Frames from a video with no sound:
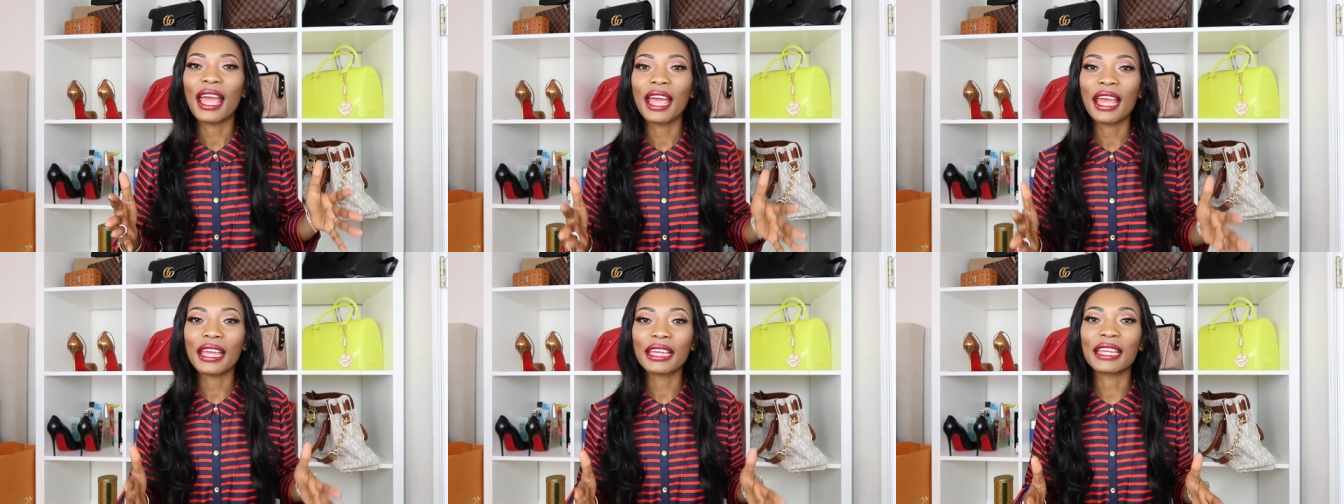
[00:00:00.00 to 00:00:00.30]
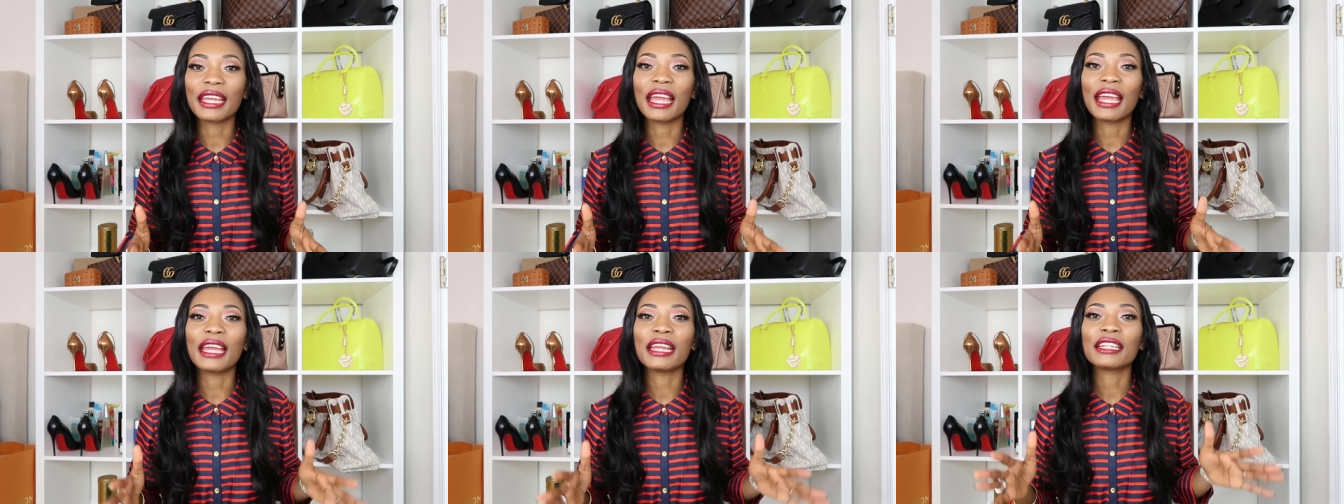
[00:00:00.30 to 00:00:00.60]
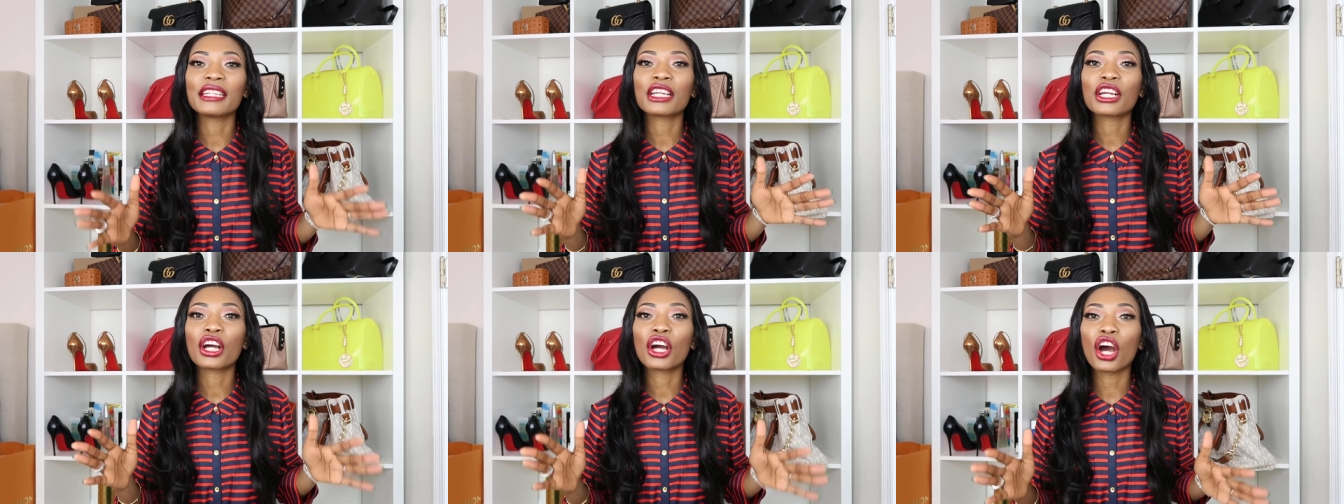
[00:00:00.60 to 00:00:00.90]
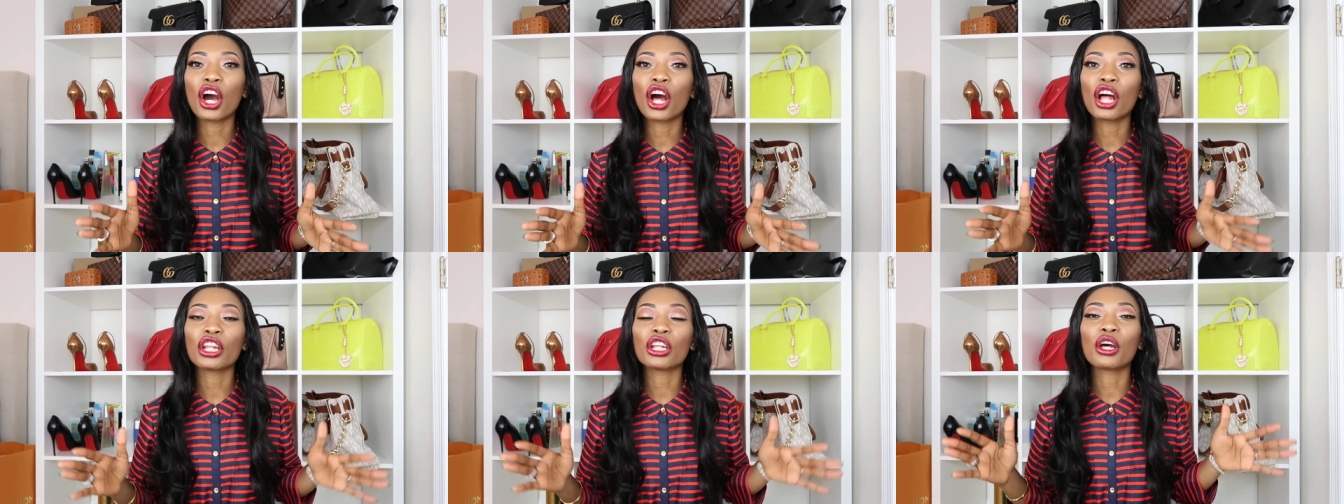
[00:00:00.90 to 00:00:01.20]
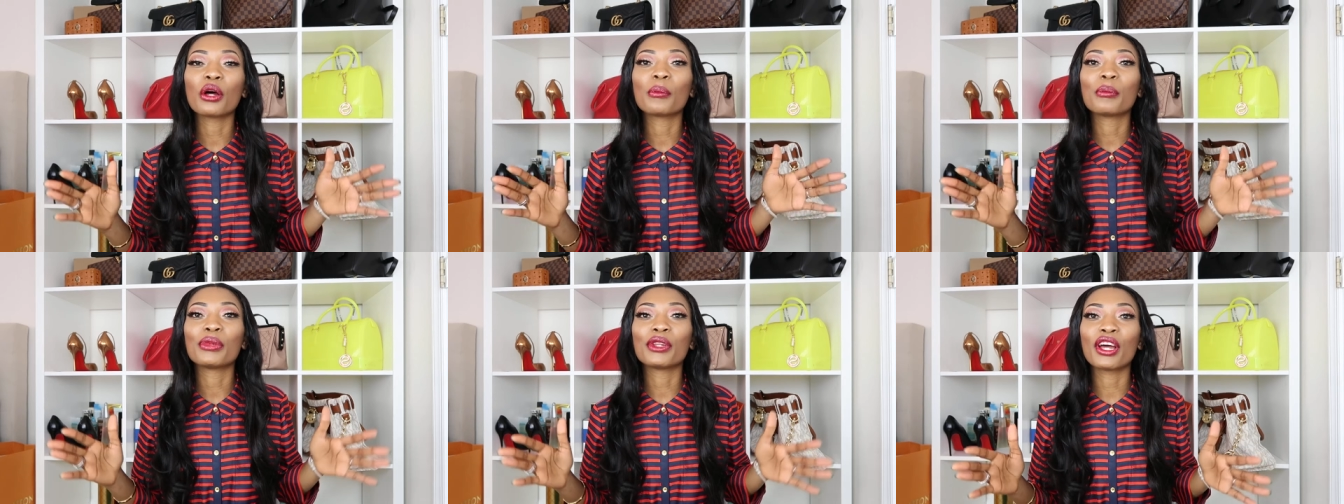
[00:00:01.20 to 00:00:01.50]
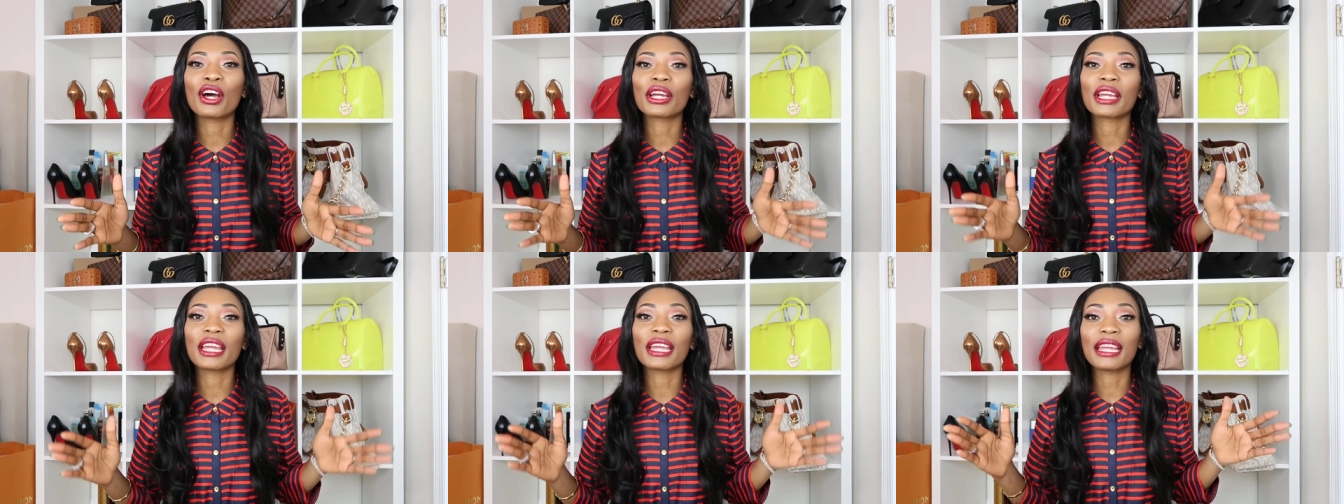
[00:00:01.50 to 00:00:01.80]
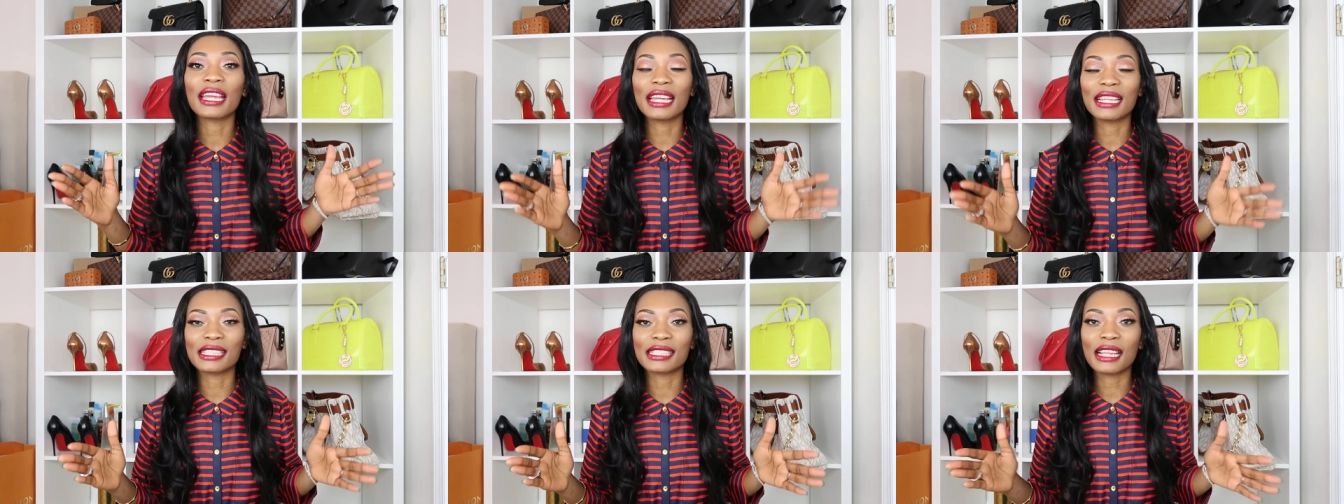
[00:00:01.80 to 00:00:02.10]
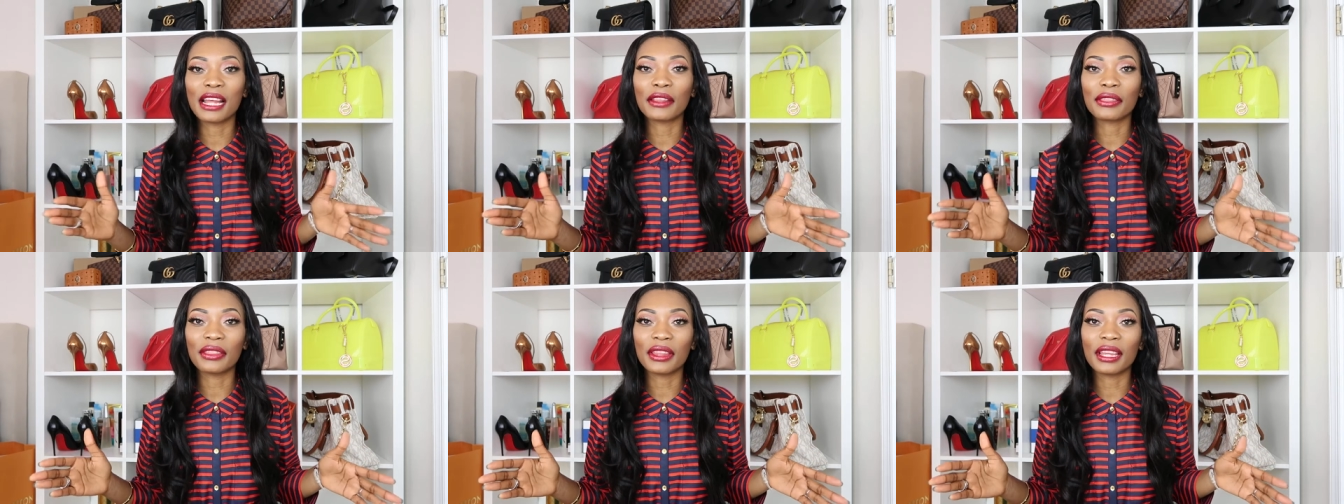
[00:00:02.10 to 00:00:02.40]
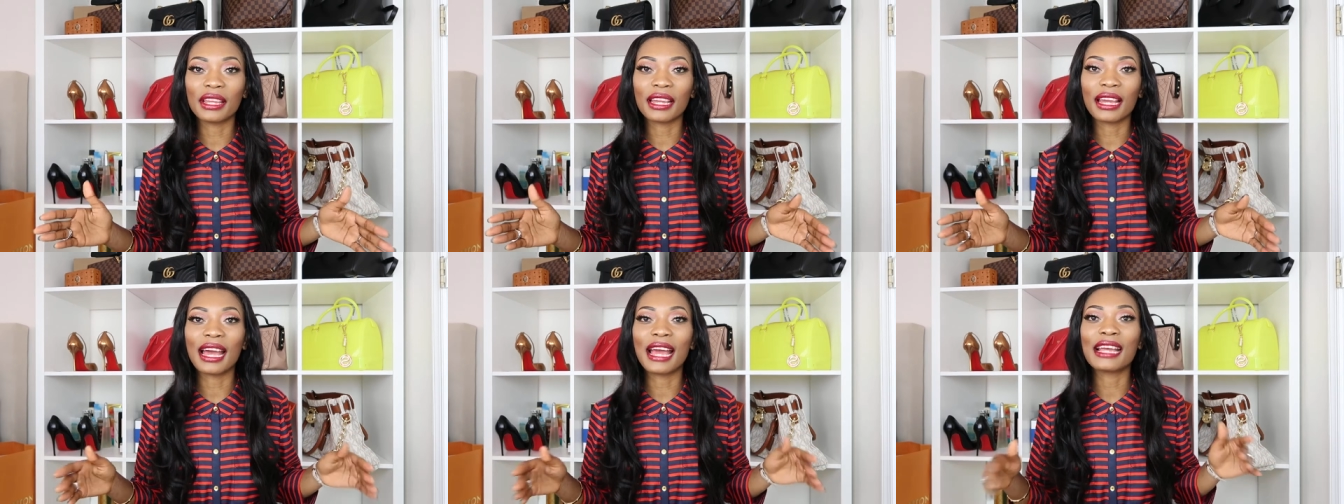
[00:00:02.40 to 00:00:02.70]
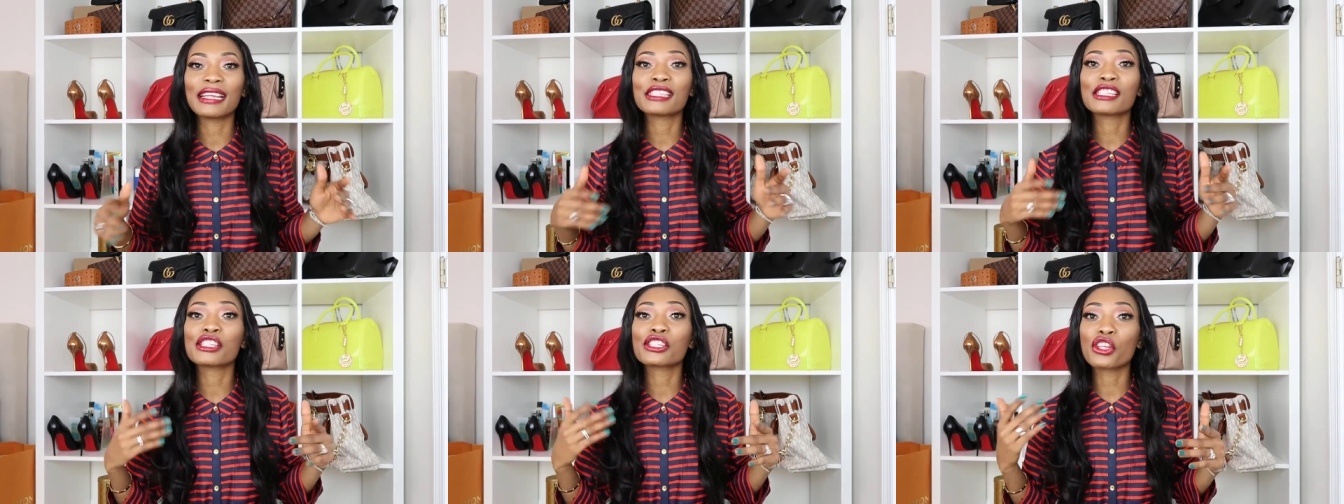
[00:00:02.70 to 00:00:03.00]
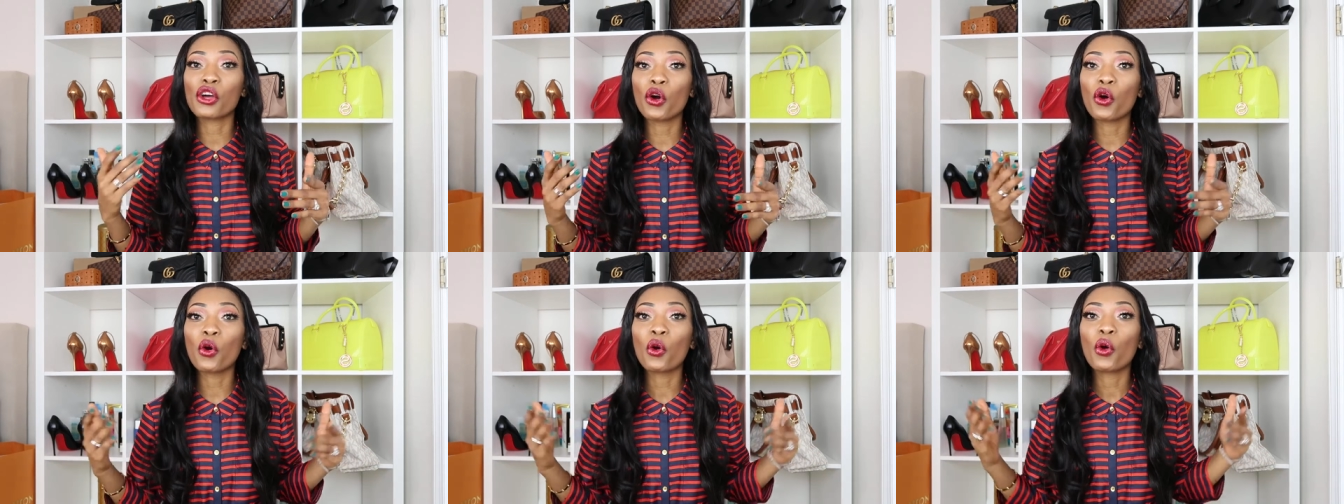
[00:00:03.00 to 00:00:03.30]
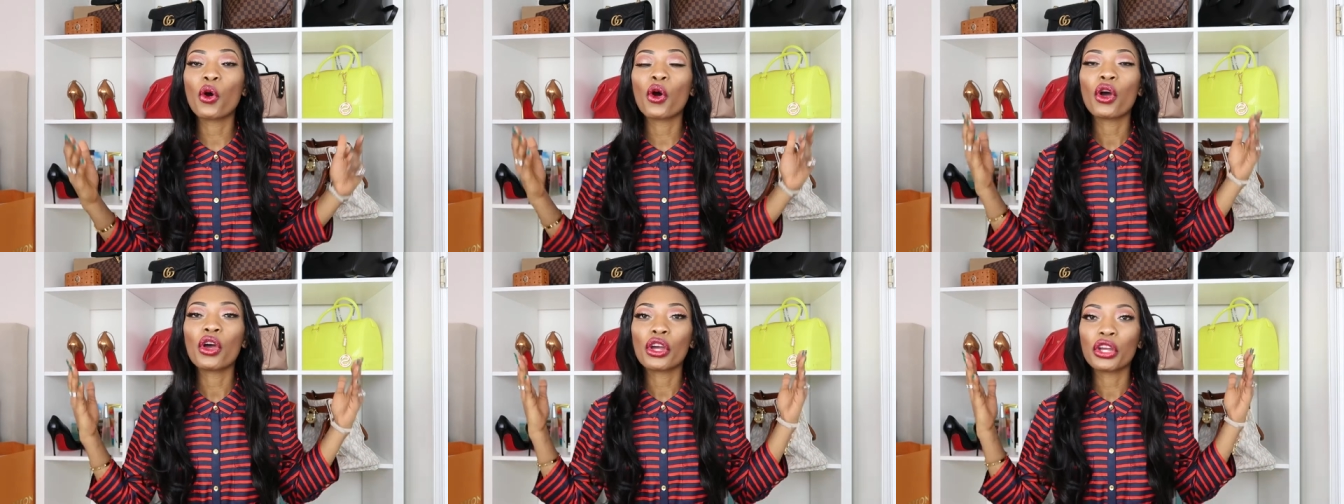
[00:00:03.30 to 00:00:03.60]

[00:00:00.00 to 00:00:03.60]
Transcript: Again, color blocking is a thing guys, so